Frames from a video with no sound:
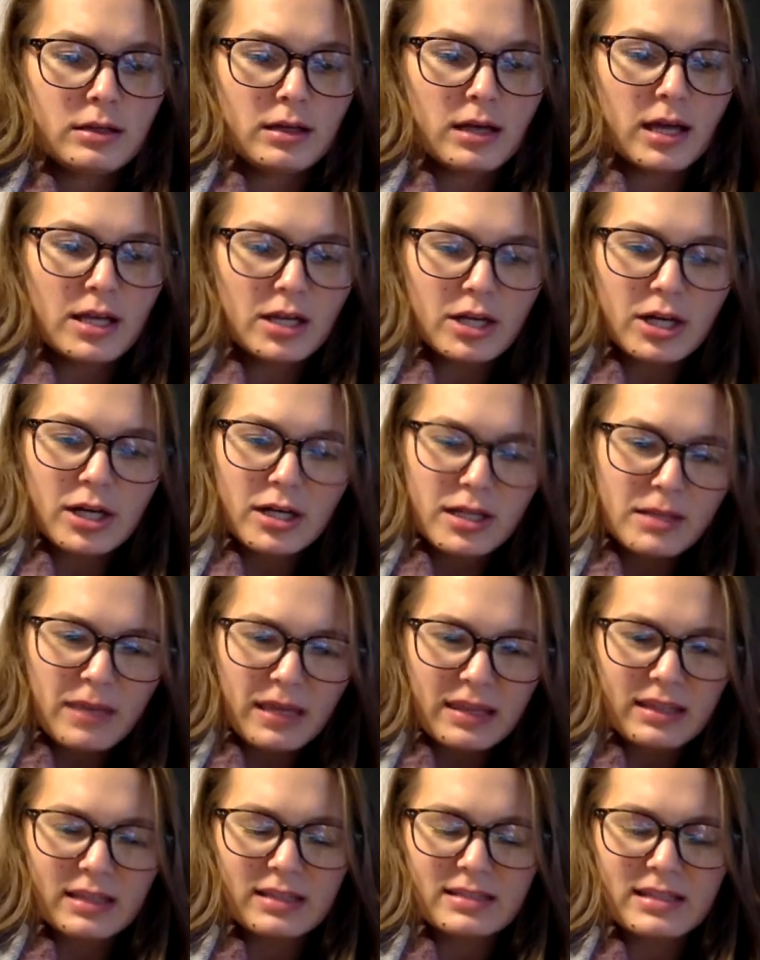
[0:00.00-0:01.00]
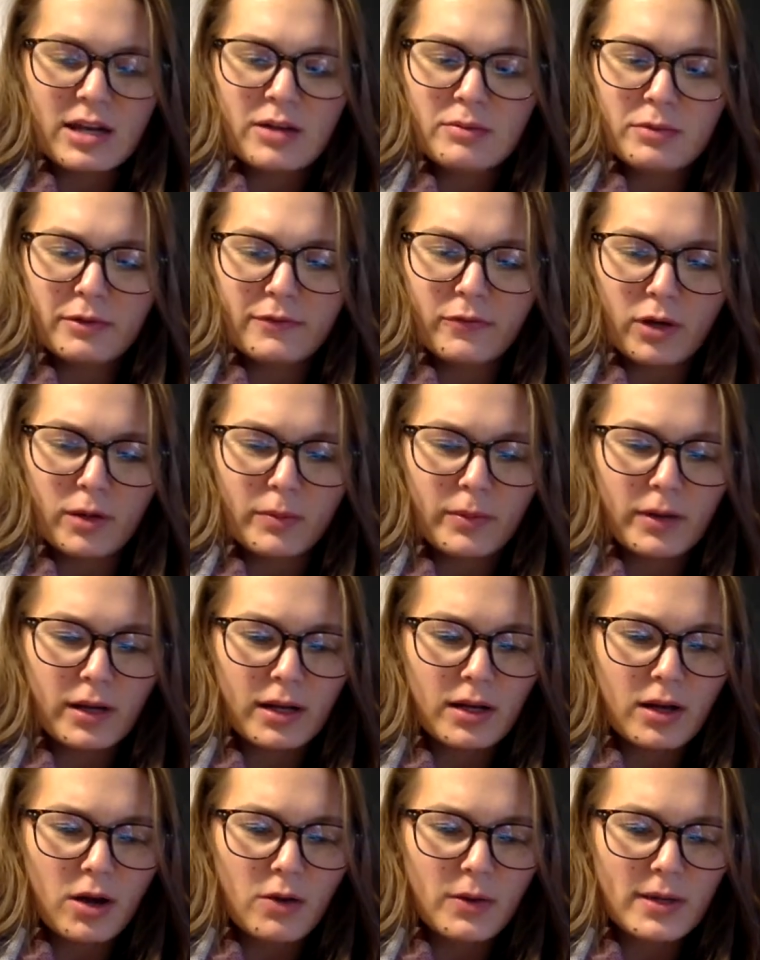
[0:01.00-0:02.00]
I'd heard him make that sound before, but
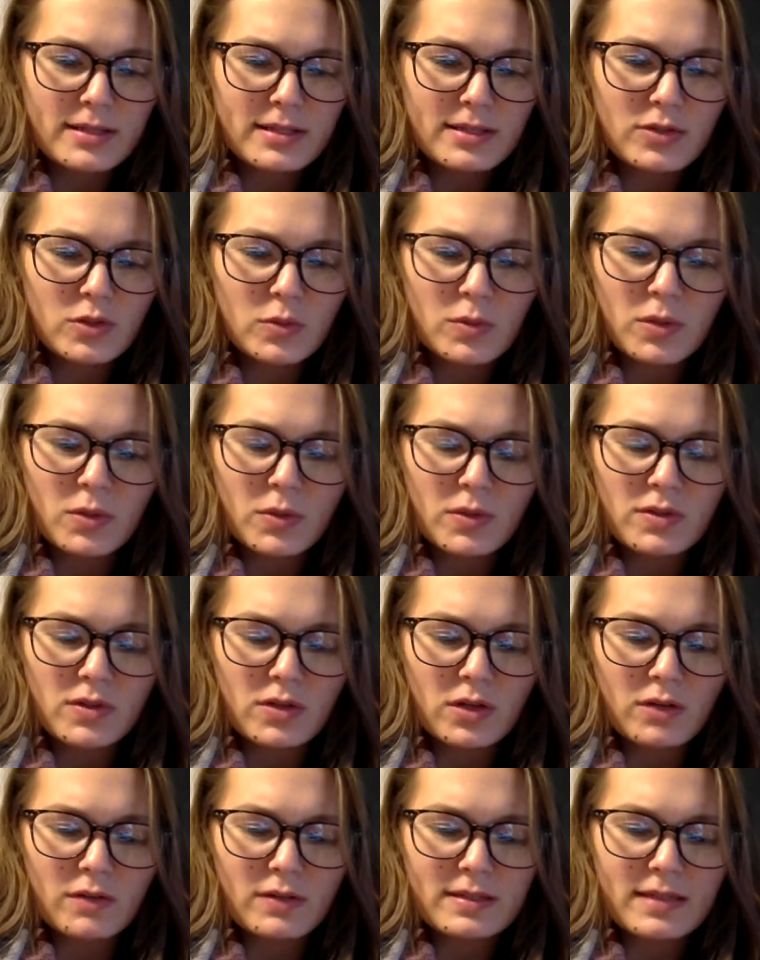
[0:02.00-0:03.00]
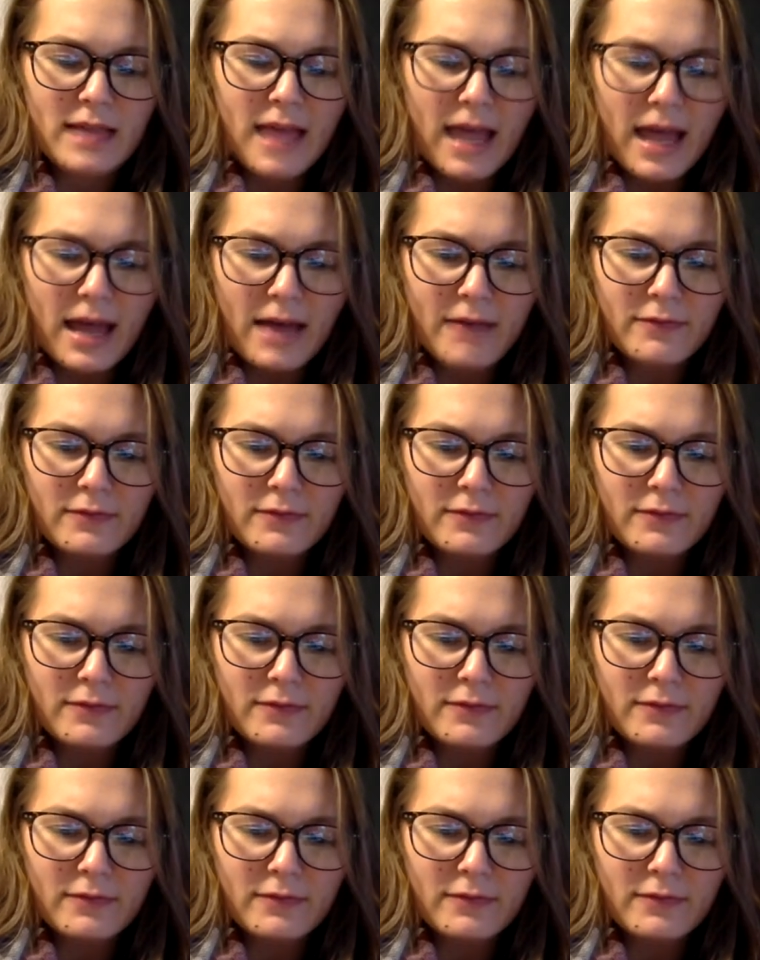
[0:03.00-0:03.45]
I'd always assumed it was a nervous laugh.